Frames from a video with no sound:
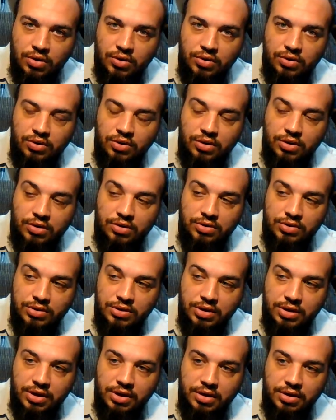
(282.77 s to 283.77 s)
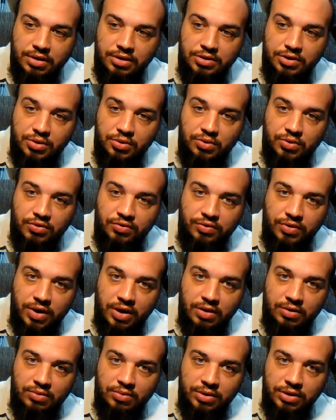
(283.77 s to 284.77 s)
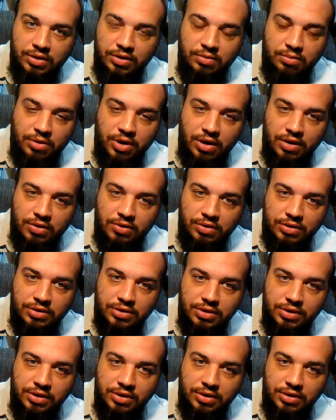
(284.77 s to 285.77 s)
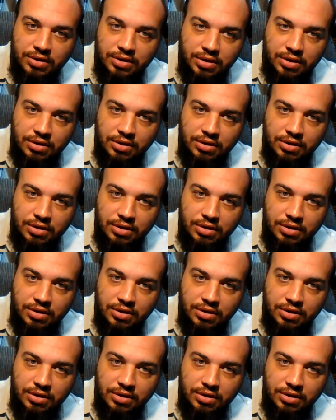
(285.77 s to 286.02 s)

Do you understand that you were following democracy and,